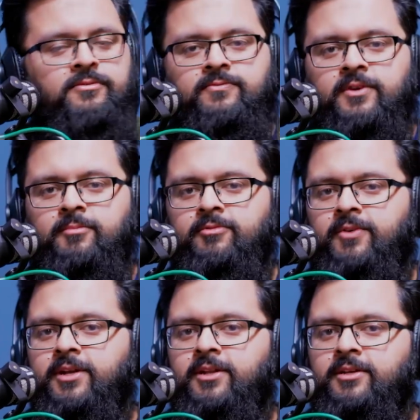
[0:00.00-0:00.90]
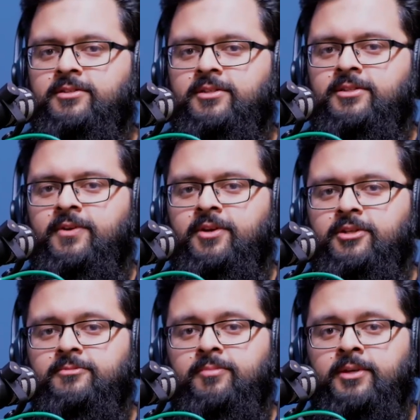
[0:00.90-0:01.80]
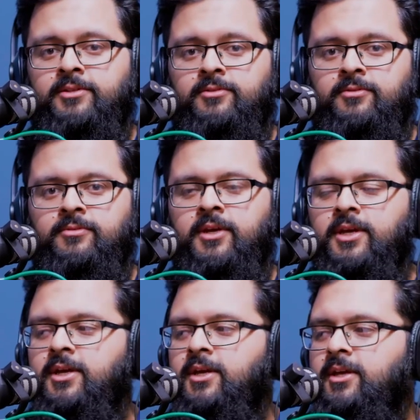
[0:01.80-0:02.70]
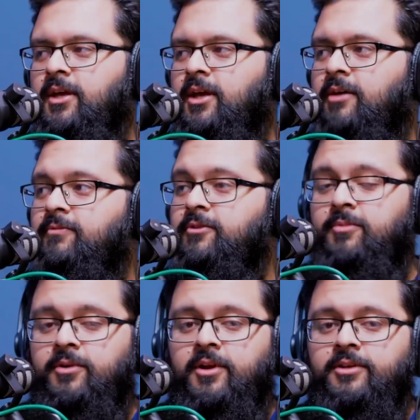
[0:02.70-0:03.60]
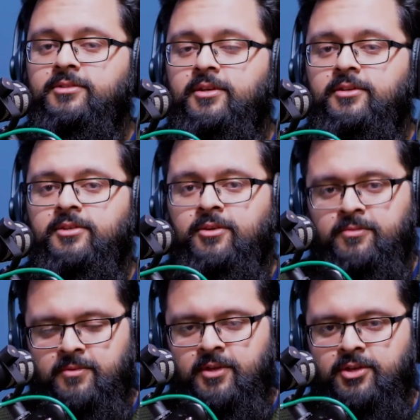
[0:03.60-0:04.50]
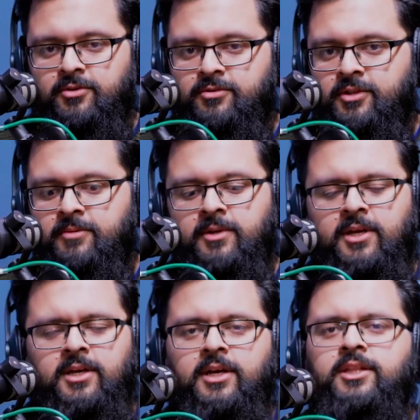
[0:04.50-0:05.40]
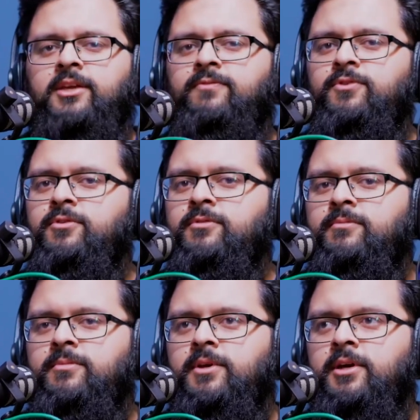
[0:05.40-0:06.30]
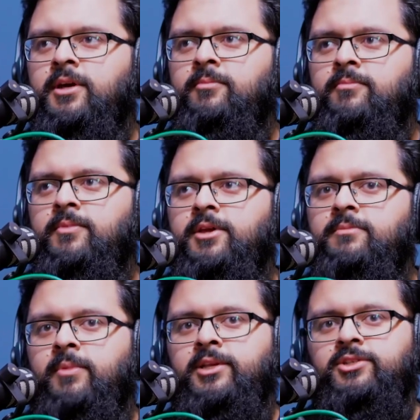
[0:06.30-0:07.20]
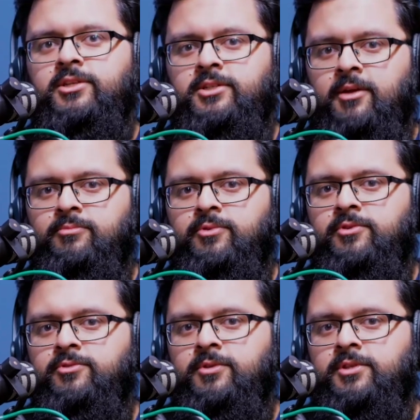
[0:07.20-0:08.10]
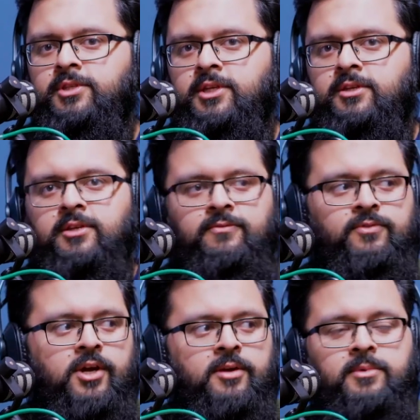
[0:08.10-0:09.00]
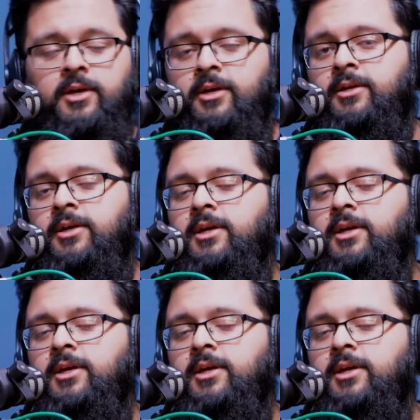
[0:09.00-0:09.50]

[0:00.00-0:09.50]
who've provided us this very nice space to have this podcast today. So thank you to them. I think if you mention Islam 21C, if you come here,